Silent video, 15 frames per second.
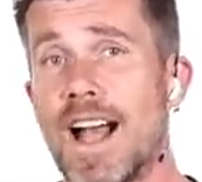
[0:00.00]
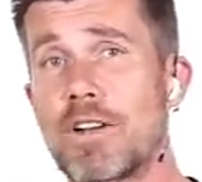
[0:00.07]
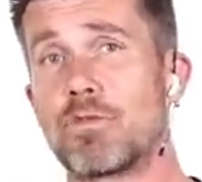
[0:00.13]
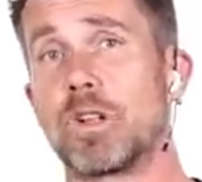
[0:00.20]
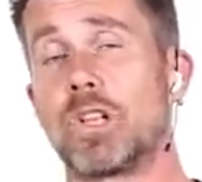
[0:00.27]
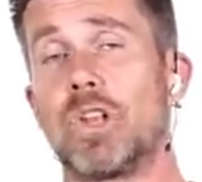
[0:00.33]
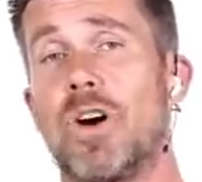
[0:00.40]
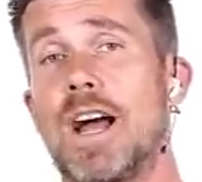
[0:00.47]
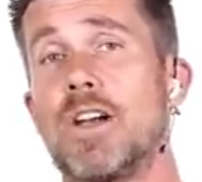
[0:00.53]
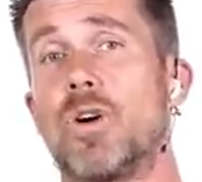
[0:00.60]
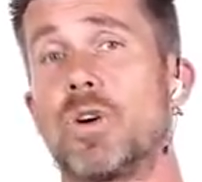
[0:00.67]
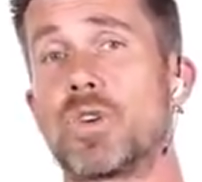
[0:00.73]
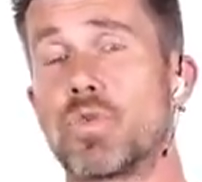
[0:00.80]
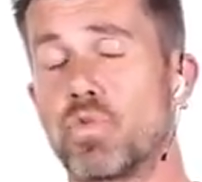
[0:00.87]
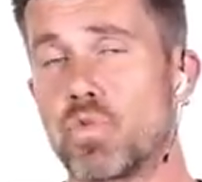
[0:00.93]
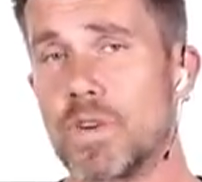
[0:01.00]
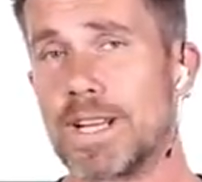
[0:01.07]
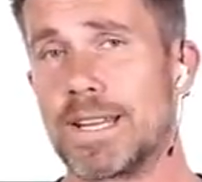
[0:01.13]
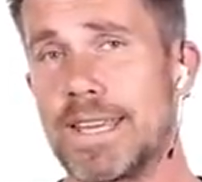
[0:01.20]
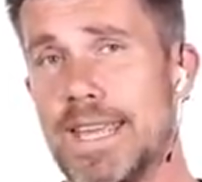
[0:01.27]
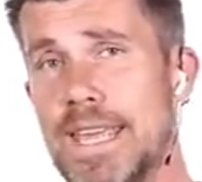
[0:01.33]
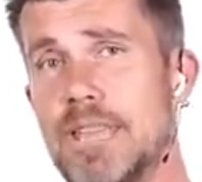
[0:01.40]
I rely on
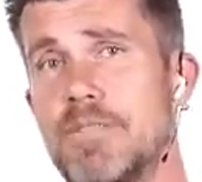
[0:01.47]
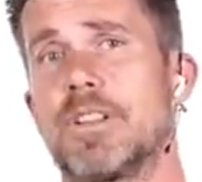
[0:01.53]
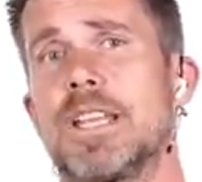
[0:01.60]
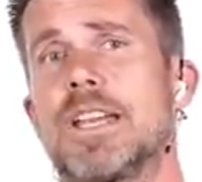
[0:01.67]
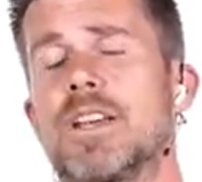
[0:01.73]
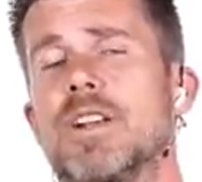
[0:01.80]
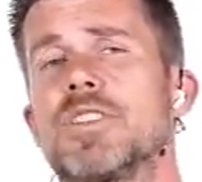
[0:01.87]
really heavily,